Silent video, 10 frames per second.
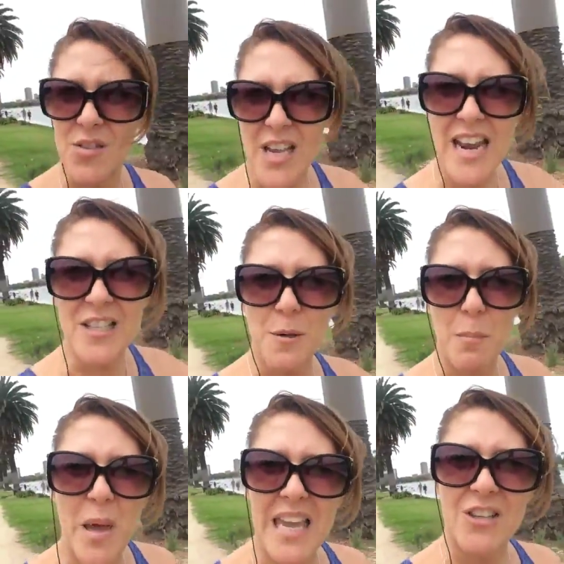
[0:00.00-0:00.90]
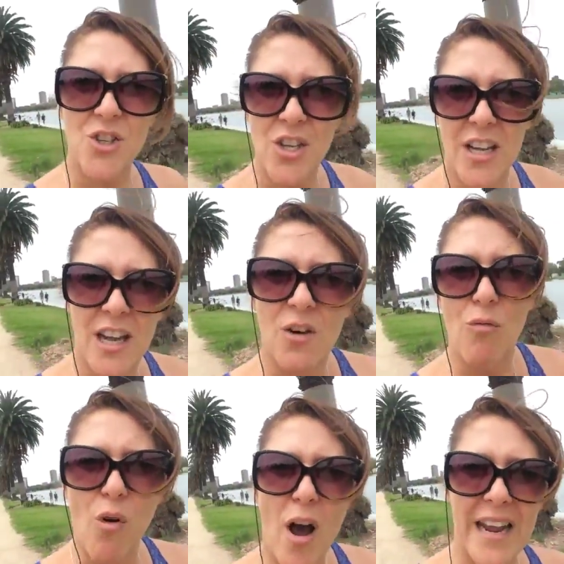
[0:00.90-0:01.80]
I was starting to pinch
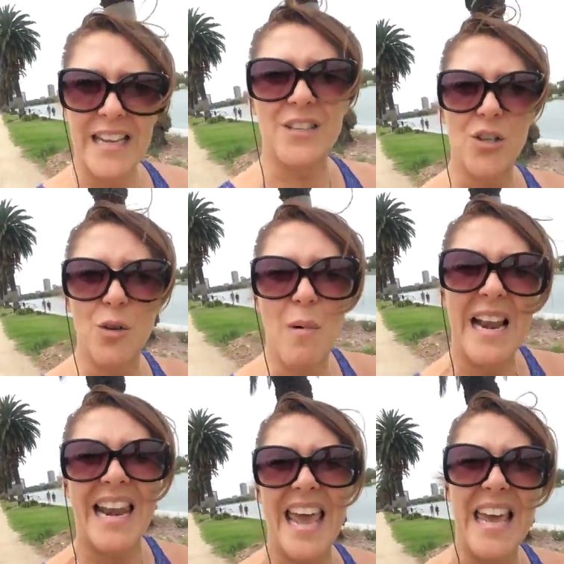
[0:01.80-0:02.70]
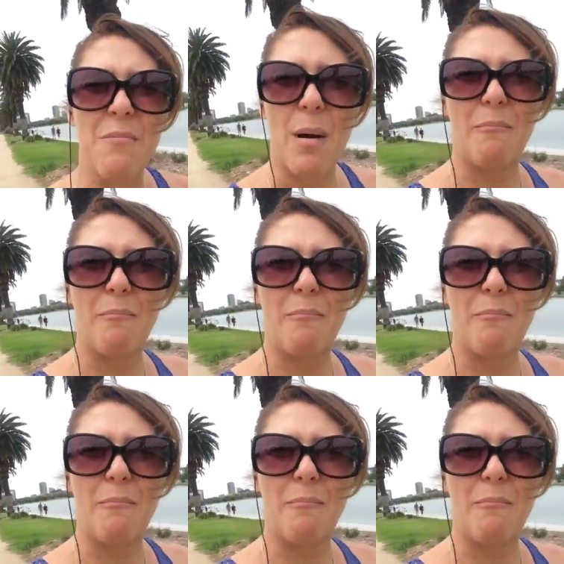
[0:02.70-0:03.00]
right into my leg and my